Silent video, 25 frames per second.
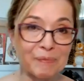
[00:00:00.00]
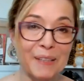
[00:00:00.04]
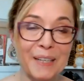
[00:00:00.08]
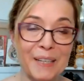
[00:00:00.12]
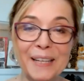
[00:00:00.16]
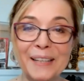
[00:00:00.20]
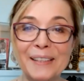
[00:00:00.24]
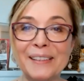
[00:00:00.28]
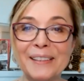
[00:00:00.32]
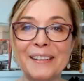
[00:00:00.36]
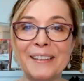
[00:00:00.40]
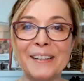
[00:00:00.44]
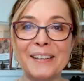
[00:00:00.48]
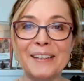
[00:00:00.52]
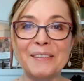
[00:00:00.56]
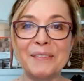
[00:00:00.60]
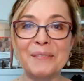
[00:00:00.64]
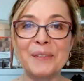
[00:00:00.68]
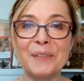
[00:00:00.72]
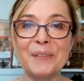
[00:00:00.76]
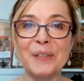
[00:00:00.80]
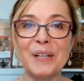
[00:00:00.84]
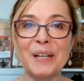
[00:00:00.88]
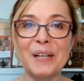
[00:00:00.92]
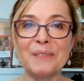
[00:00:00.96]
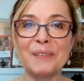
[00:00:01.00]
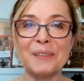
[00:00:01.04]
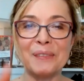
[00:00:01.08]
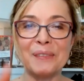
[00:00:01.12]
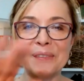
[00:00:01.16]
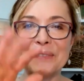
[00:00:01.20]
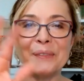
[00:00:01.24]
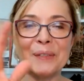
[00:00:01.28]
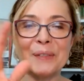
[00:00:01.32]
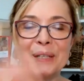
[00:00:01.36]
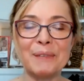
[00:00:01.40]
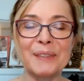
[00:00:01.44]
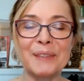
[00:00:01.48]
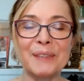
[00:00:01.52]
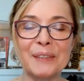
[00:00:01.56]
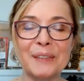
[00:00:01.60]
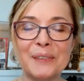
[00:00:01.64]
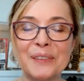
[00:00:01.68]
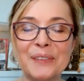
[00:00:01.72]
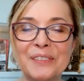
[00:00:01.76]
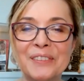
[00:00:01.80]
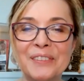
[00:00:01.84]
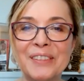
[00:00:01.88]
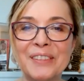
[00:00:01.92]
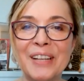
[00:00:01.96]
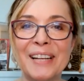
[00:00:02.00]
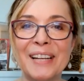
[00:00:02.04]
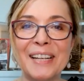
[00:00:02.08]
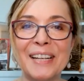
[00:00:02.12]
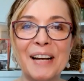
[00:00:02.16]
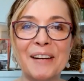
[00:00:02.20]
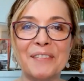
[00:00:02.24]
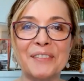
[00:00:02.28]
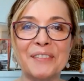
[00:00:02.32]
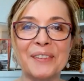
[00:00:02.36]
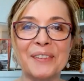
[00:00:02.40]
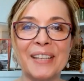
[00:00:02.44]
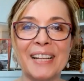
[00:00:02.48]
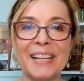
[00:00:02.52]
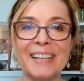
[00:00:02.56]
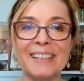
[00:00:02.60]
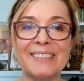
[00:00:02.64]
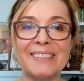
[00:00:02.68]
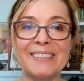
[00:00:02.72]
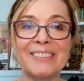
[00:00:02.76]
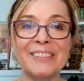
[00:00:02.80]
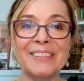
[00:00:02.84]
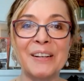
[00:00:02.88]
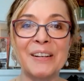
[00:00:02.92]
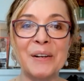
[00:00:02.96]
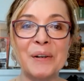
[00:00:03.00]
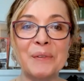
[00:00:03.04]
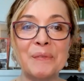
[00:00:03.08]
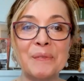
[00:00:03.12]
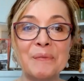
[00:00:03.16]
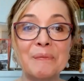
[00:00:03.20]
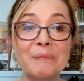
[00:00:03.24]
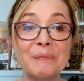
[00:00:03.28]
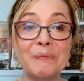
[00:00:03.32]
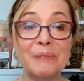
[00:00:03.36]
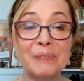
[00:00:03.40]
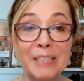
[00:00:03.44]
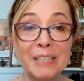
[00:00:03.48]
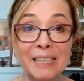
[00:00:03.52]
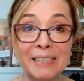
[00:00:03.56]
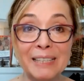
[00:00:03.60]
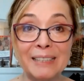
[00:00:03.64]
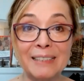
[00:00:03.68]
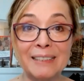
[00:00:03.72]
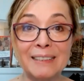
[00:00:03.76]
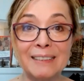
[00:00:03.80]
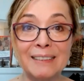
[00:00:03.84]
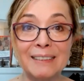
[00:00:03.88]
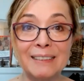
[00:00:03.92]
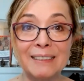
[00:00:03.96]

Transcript: and uh, we'll have we'll have a little chat after that. So Lee.